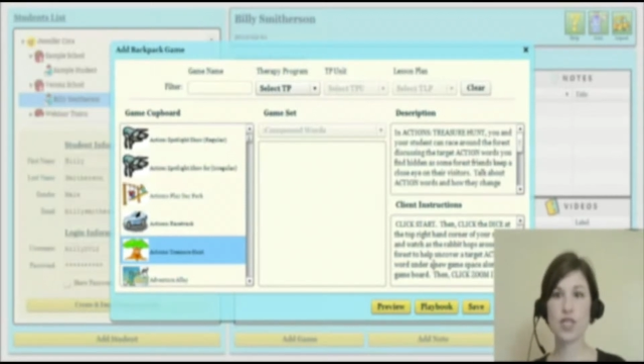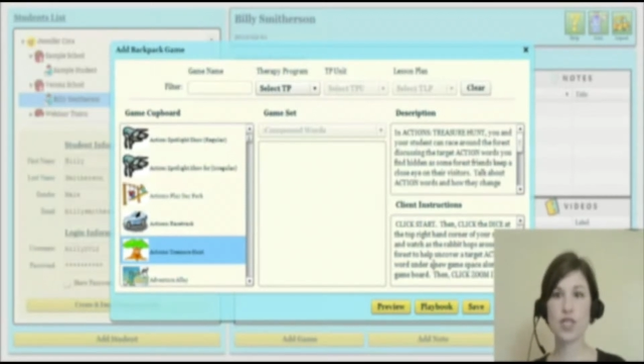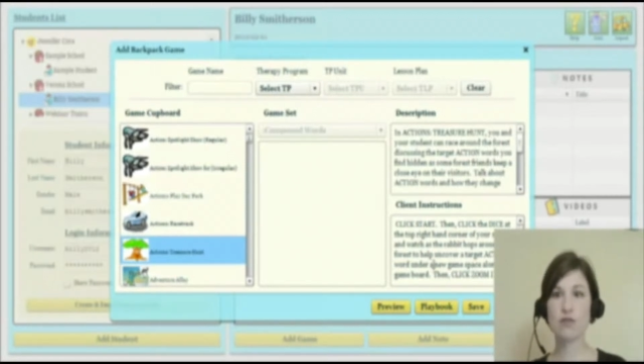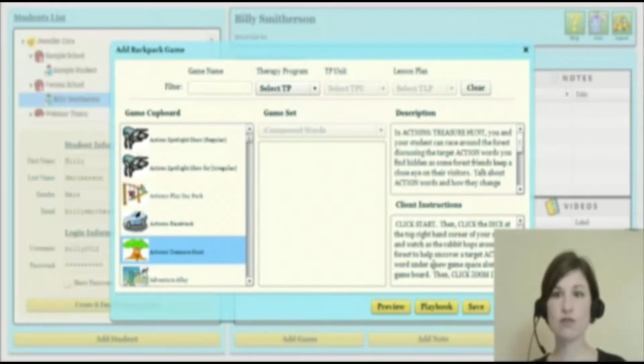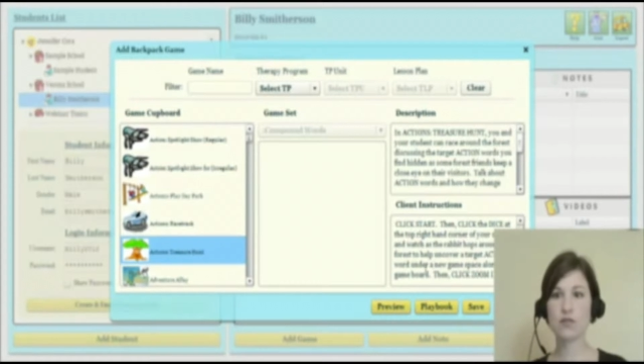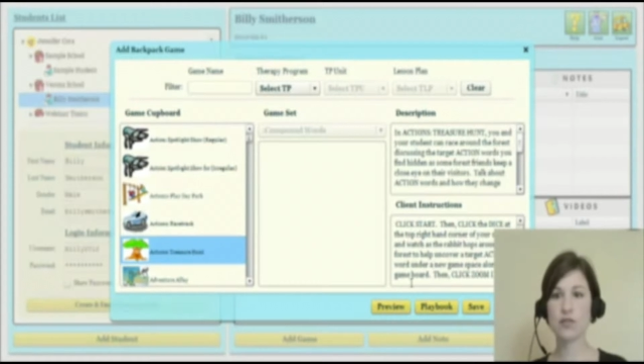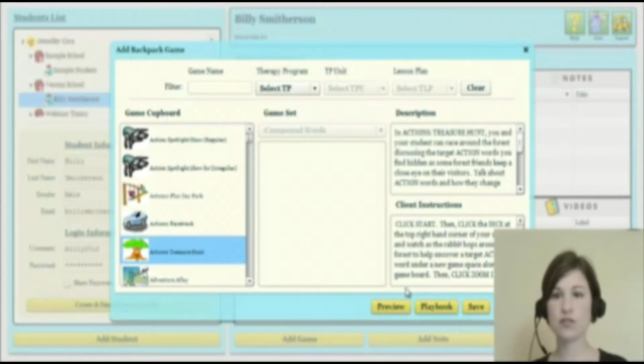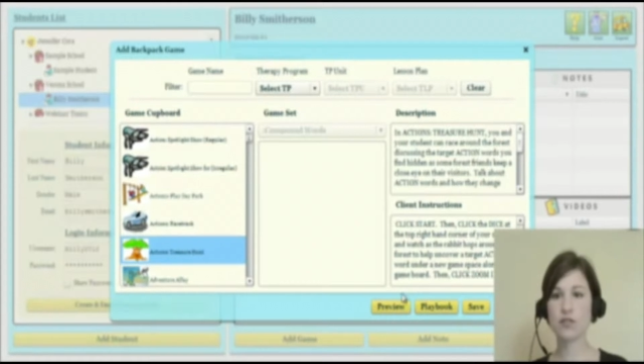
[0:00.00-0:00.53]

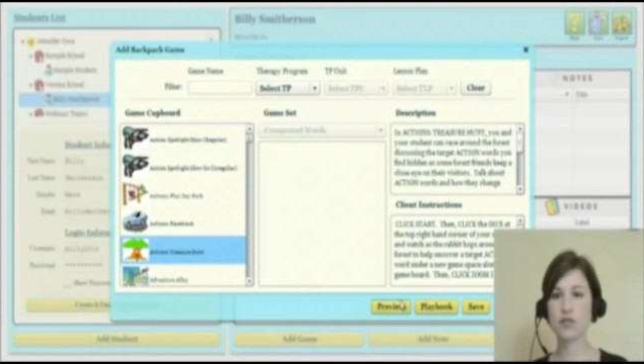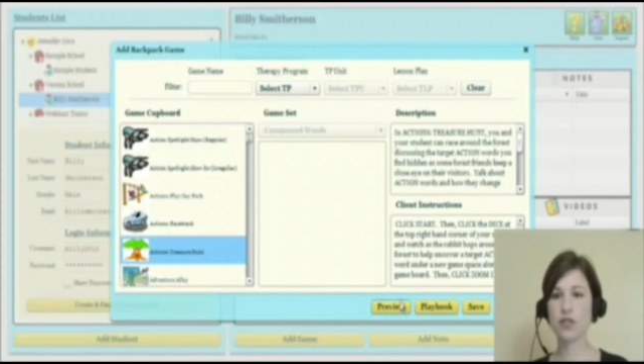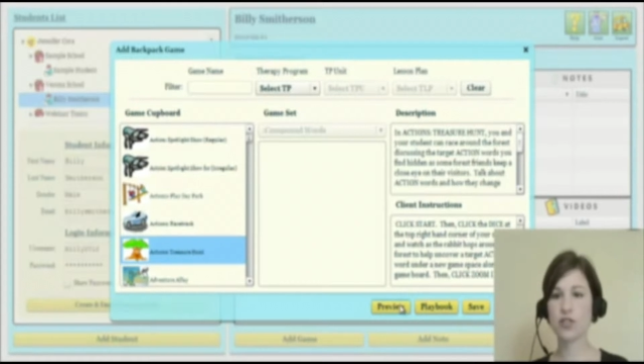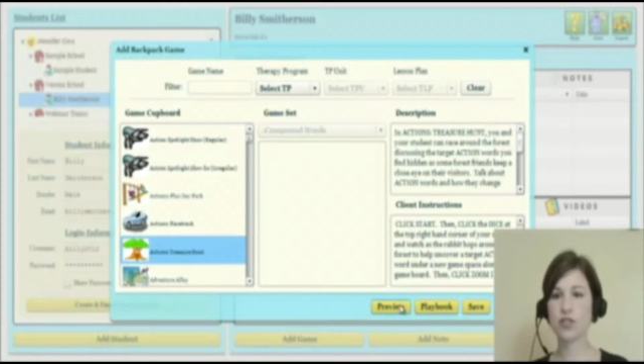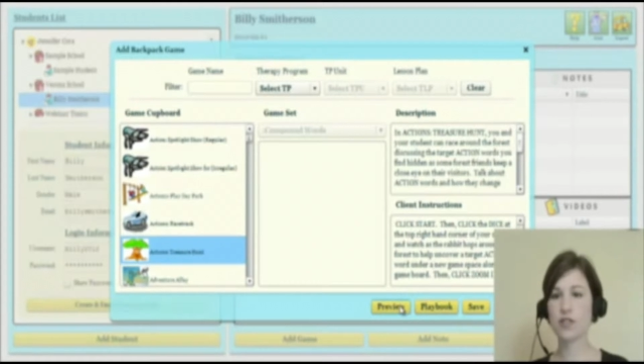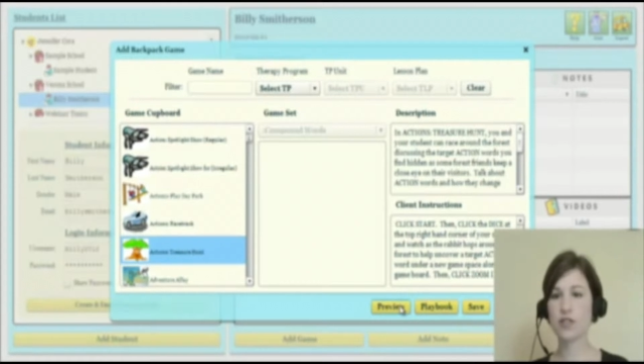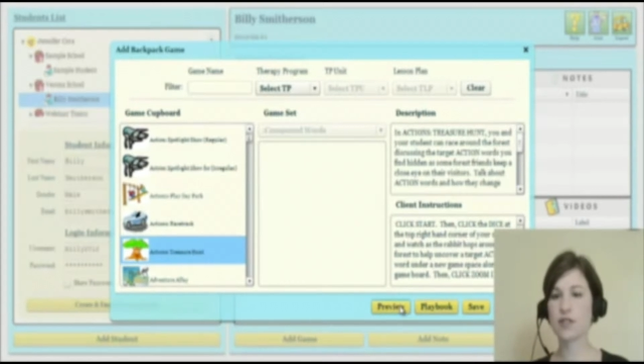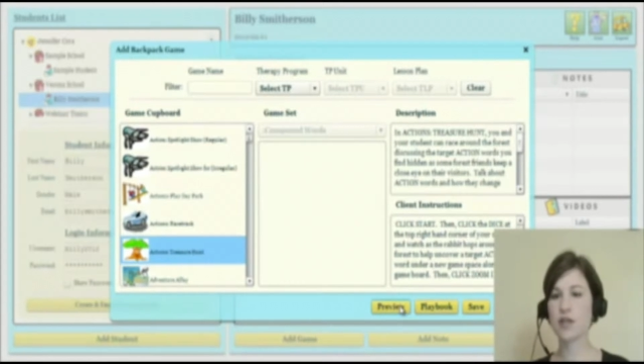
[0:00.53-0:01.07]
instructions
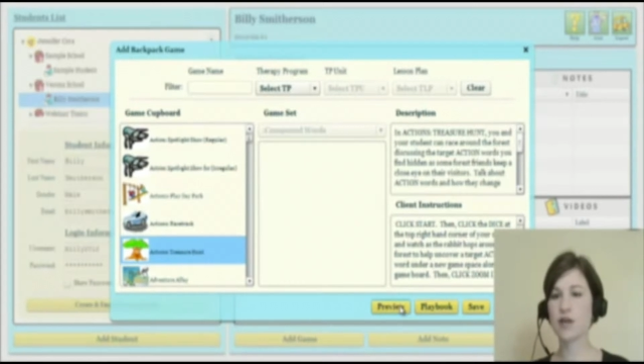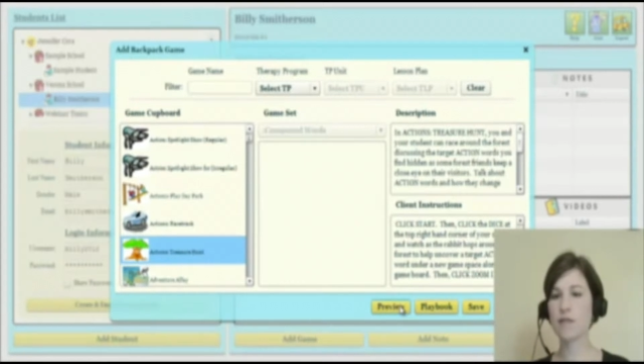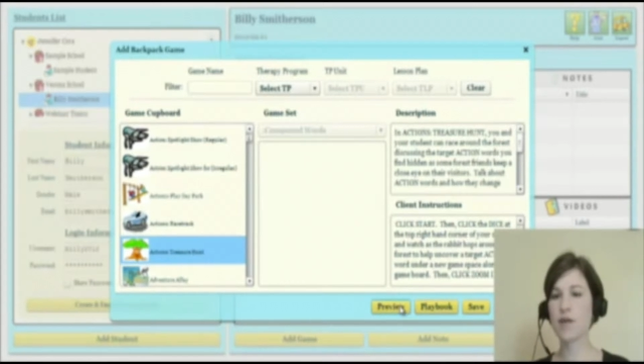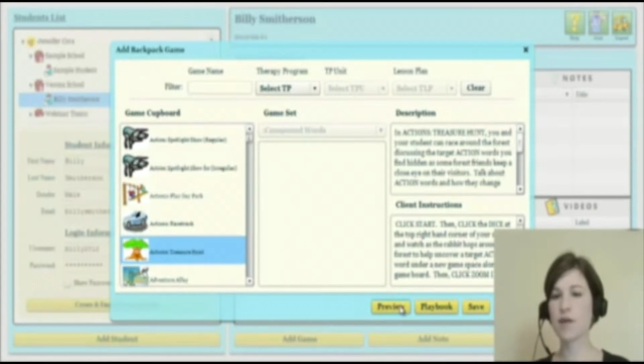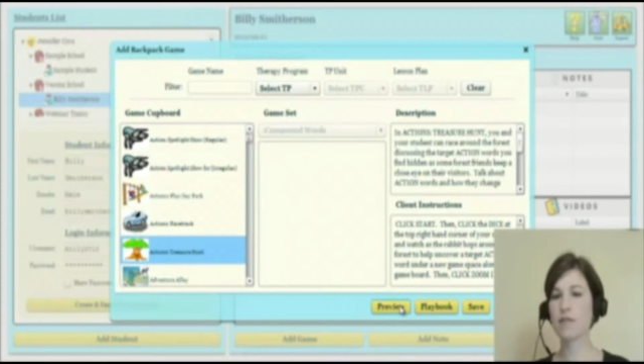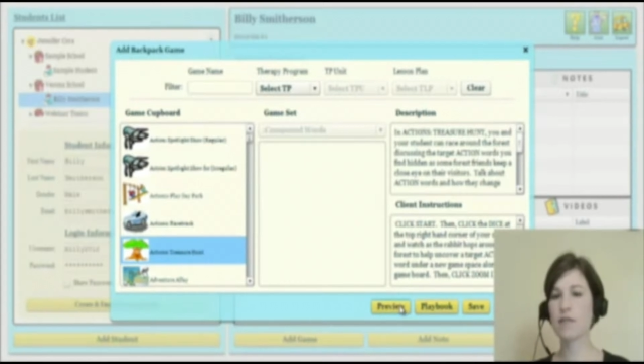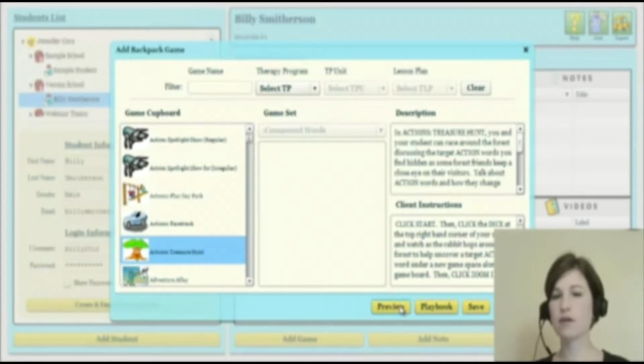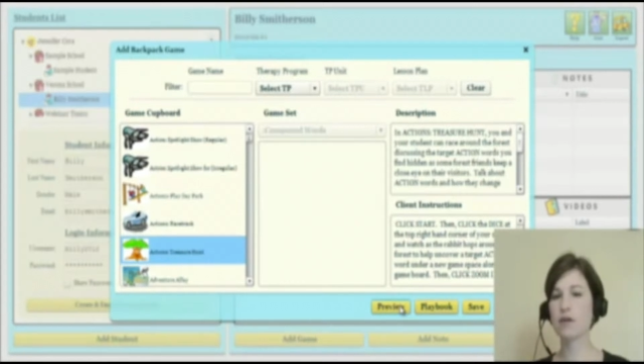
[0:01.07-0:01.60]
come up.
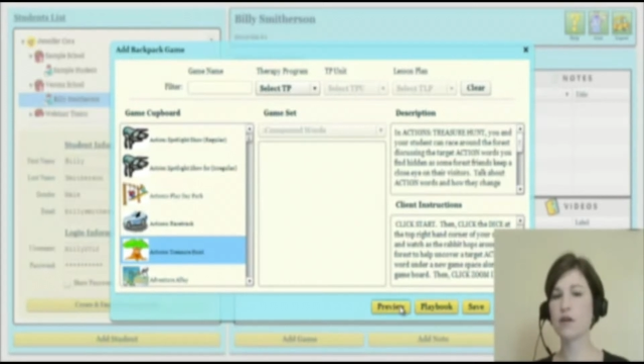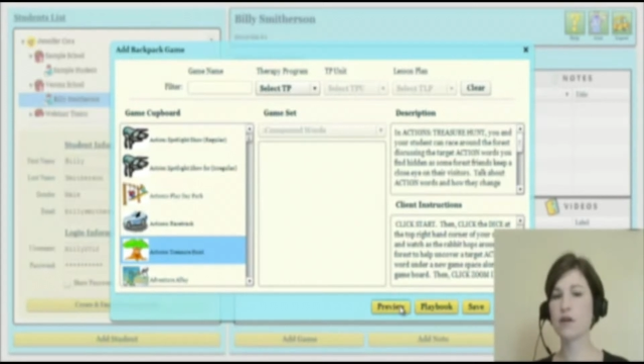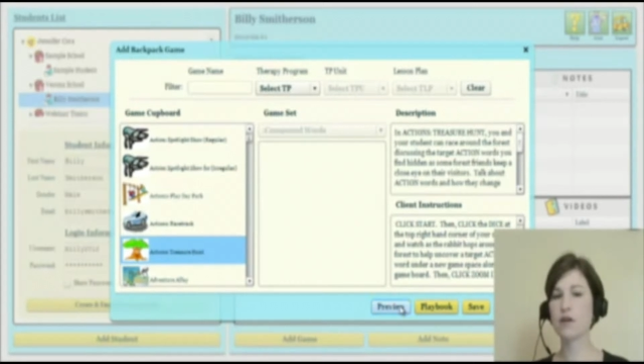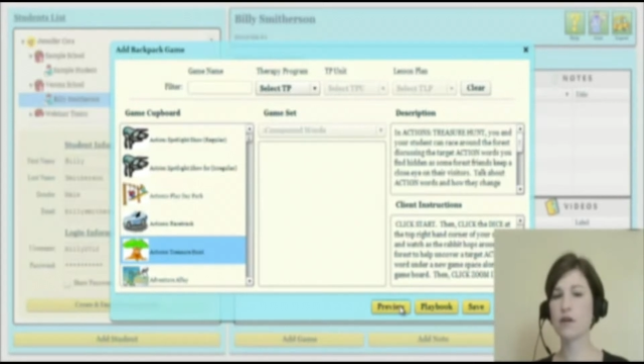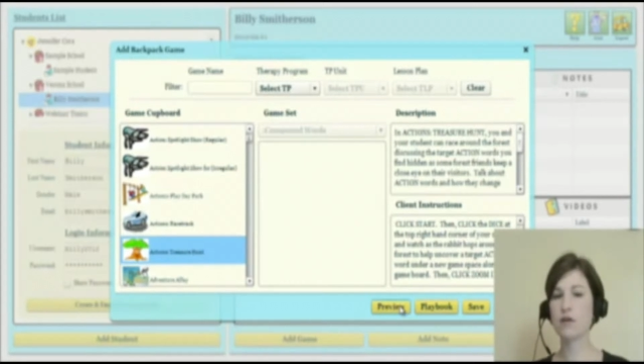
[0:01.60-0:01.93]
We'll